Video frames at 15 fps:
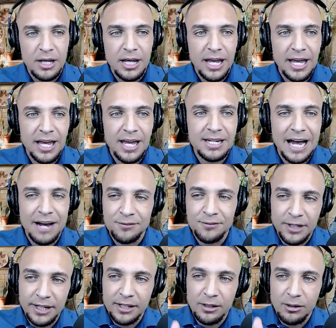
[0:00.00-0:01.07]
And after
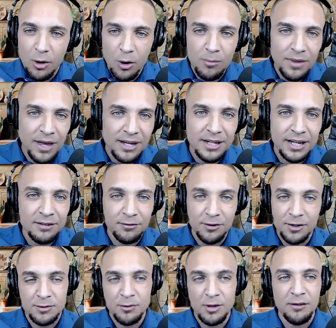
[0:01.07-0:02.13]
I go home that night,
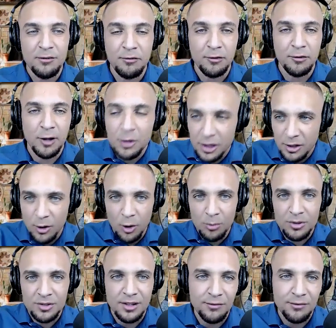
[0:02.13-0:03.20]
first of all, I floated home
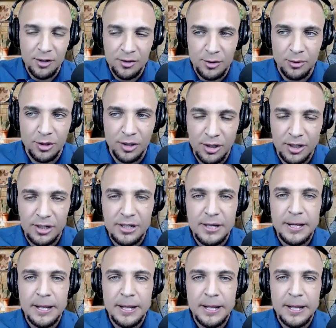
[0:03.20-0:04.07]
because I felt so good.